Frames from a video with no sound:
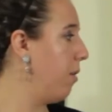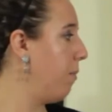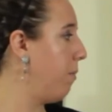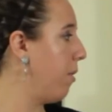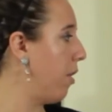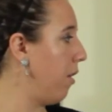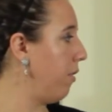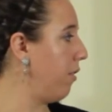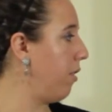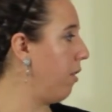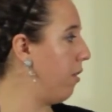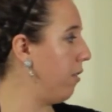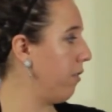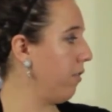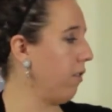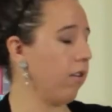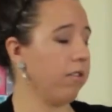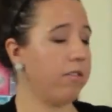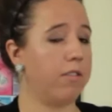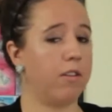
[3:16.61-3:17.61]
But
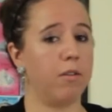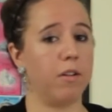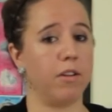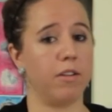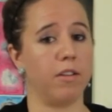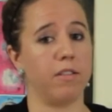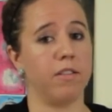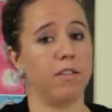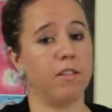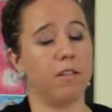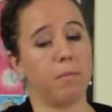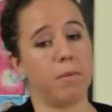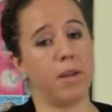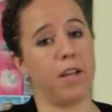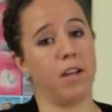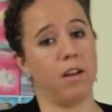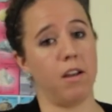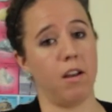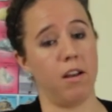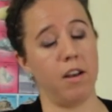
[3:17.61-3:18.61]
notice also it doesn't
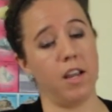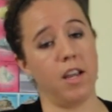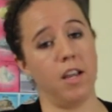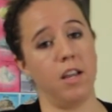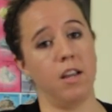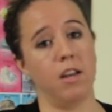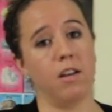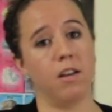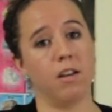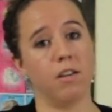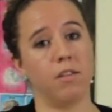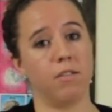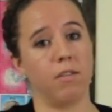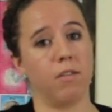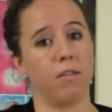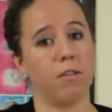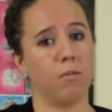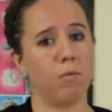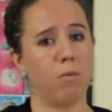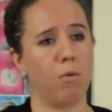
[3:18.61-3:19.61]
depend on n, so
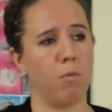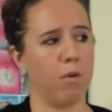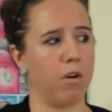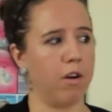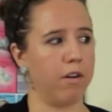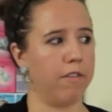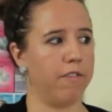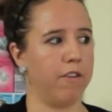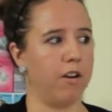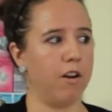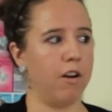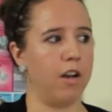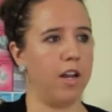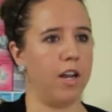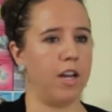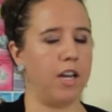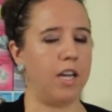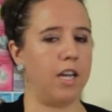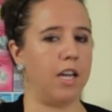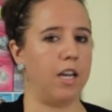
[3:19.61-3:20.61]
this will work for
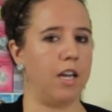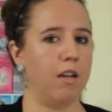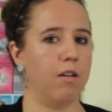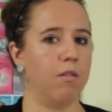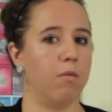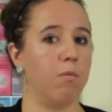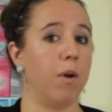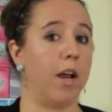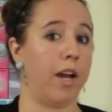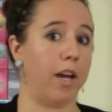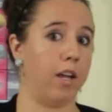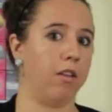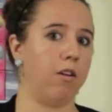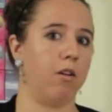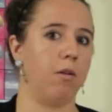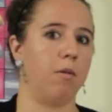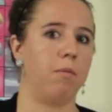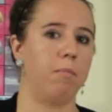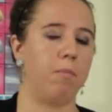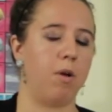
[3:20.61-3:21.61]
any
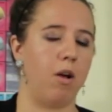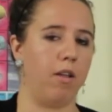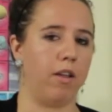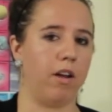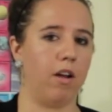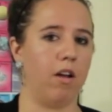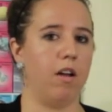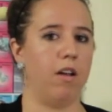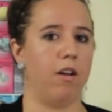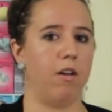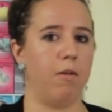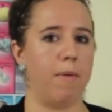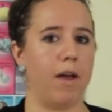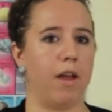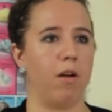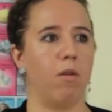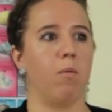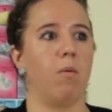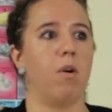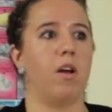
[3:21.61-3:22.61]
regular polygon no
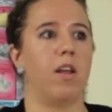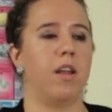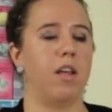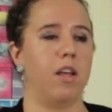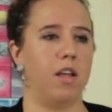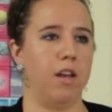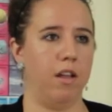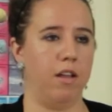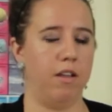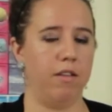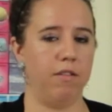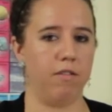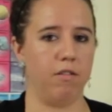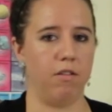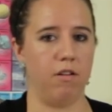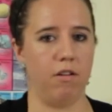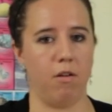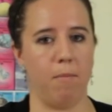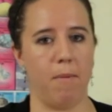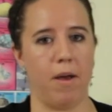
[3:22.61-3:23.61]
matter what n is,
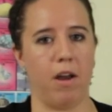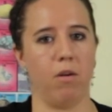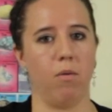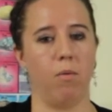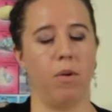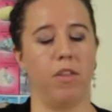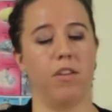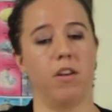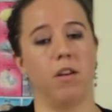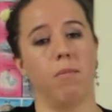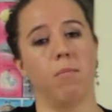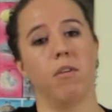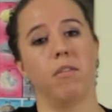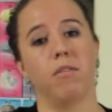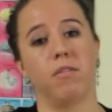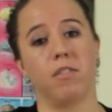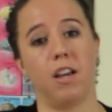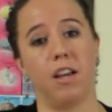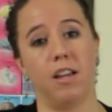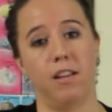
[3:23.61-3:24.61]
or no matter what the number
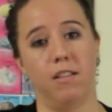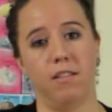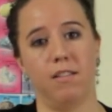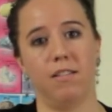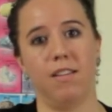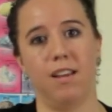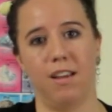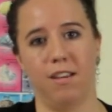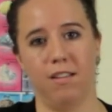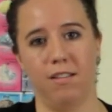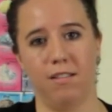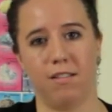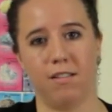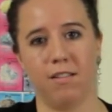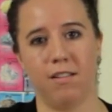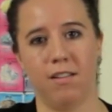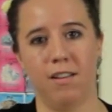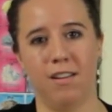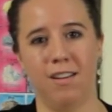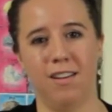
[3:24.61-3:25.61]
of sides
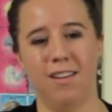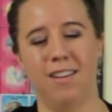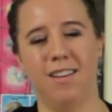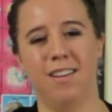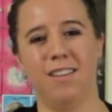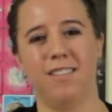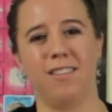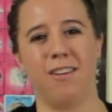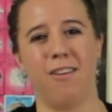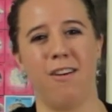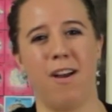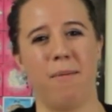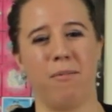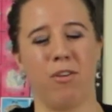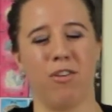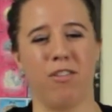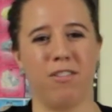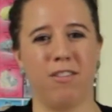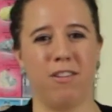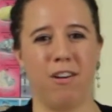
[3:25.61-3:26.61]
is. So I'm
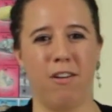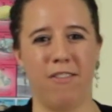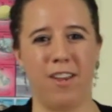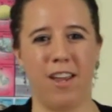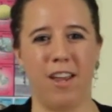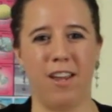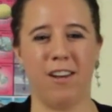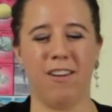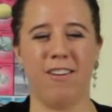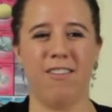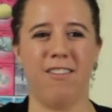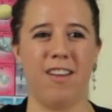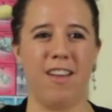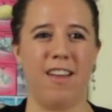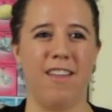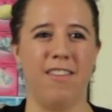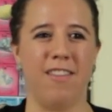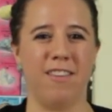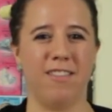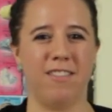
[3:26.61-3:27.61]
Kristin Oviedo,
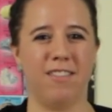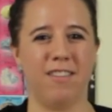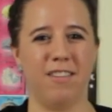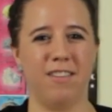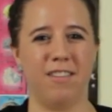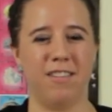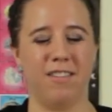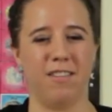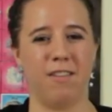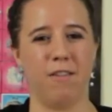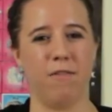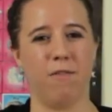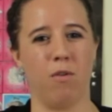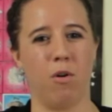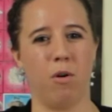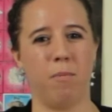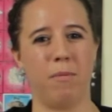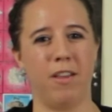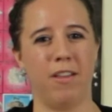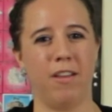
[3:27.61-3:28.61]
and this is the
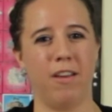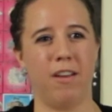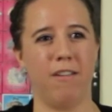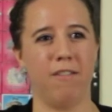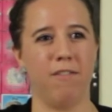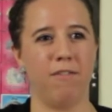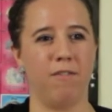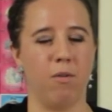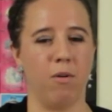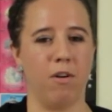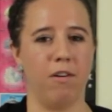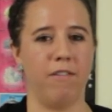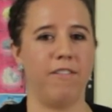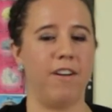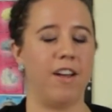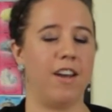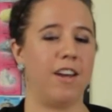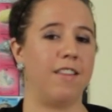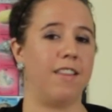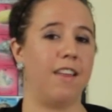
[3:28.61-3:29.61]
formula for
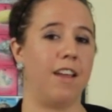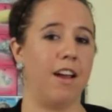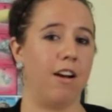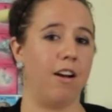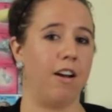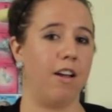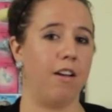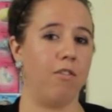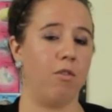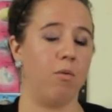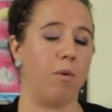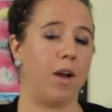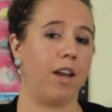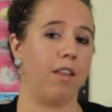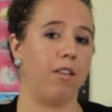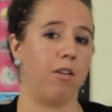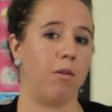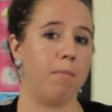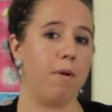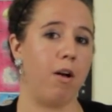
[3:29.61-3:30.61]
finding the area of a
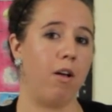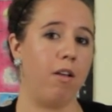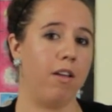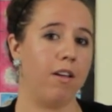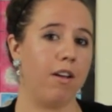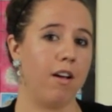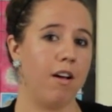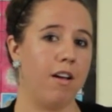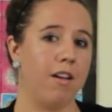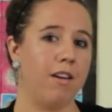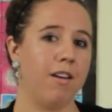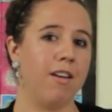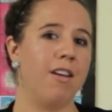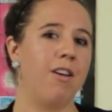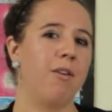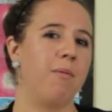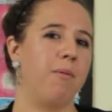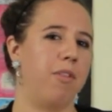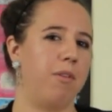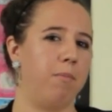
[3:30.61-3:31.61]
regular polygon
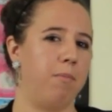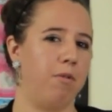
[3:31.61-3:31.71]
when the